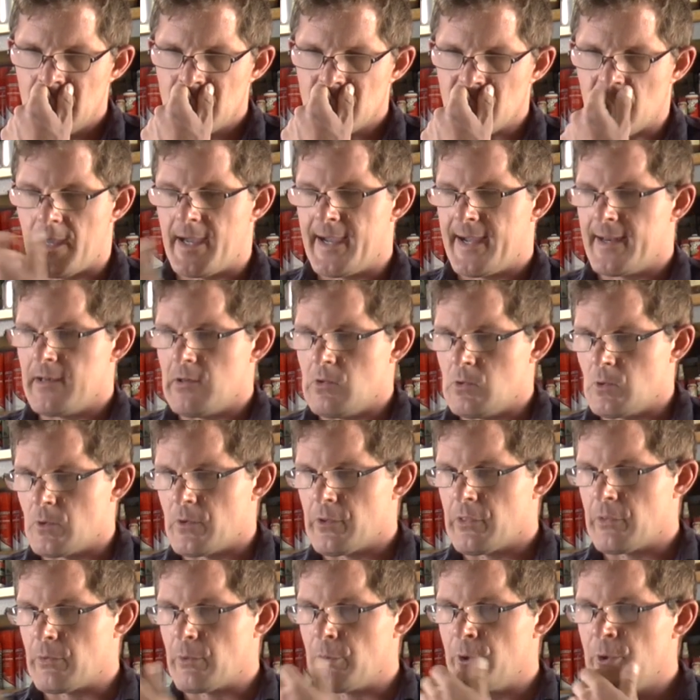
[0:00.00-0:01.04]
So I had a look
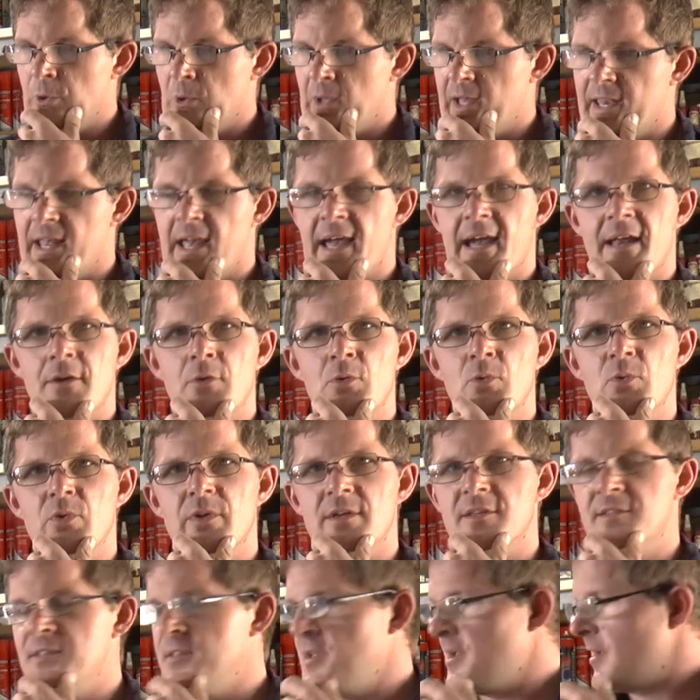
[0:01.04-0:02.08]
through and I had all
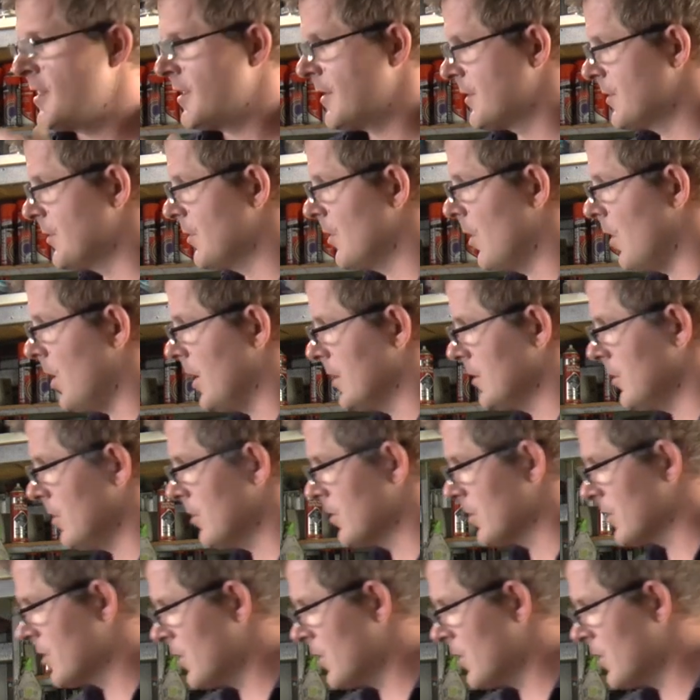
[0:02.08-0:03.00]
this nylon